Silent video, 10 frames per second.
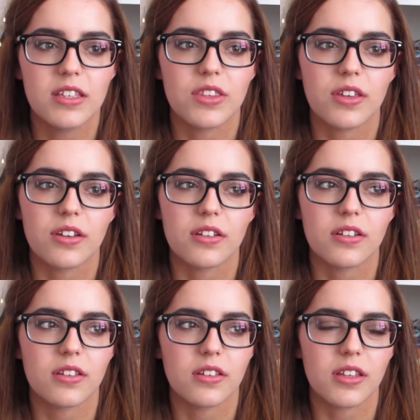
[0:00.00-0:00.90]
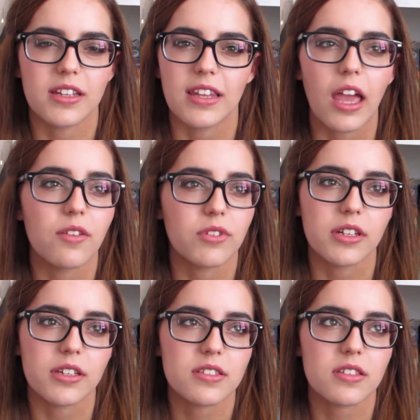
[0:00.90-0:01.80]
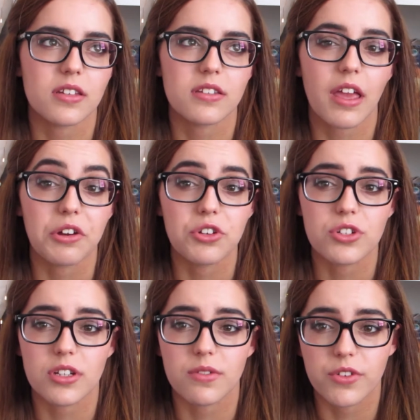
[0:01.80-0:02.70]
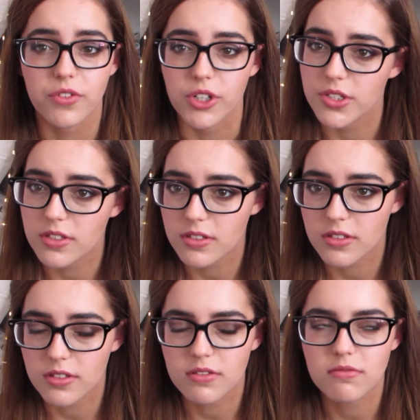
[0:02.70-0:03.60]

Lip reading: the like liveliness and energy of the first